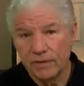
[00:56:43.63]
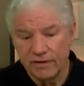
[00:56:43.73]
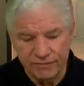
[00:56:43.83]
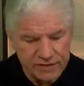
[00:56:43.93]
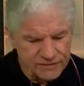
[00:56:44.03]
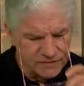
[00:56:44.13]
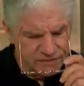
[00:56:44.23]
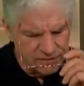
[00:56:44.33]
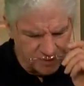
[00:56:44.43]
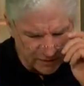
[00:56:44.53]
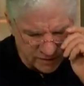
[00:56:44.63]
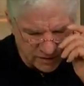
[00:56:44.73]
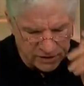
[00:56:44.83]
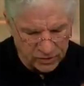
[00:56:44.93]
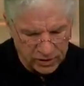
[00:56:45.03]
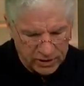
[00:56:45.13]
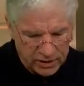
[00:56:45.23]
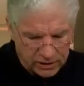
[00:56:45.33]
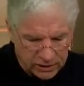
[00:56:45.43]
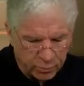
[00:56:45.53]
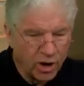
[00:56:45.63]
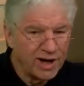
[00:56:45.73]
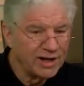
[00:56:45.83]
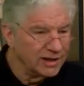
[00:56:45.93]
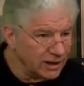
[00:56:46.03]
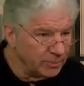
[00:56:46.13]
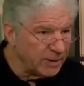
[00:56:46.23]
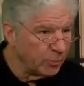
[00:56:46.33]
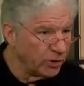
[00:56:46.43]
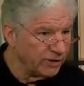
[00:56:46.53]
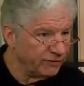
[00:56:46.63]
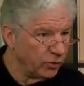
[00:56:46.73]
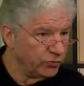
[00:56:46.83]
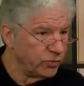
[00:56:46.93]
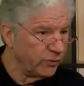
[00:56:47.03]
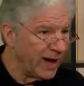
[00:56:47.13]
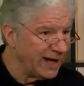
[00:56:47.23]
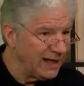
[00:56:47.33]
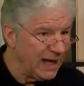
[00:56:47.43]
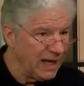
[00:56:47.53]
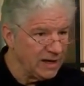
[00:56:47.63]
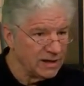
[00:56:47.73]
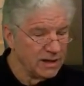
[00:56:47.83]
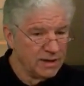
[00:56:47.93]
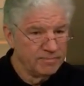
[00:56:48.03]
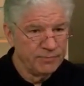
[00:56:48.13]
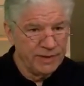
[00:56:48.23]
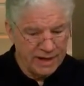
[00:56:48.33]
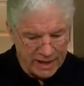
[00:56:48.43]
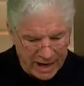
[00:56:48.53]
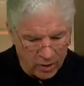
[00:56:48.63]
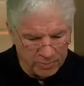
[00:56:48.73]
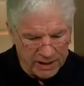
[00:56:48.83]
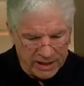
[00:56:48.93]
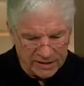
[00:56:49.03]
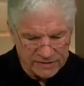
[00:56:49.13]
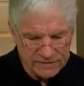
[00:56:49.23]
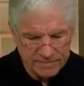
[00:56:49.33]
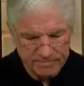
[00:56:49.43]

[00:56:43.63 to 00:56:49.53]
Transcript: if this is a, the deal. Glabrata, a little bit more difficult to eradicate than albicans.